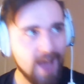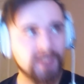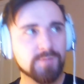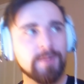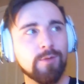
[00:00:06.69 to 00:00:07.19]

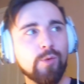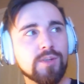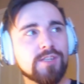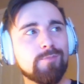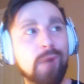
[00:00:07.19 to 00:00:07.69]
And it's been
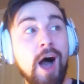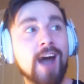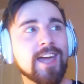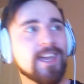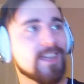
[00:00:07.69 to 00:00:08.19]
requested
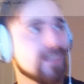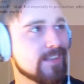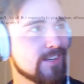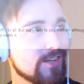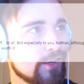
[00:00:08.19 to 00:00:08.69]
by
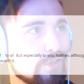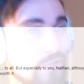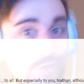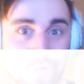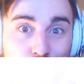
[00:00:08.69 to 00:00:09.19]

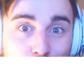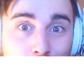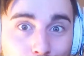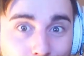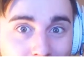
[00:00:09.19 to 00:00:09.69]

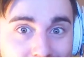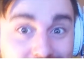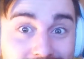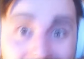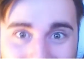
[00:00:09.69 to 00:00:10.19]
Joshua Willis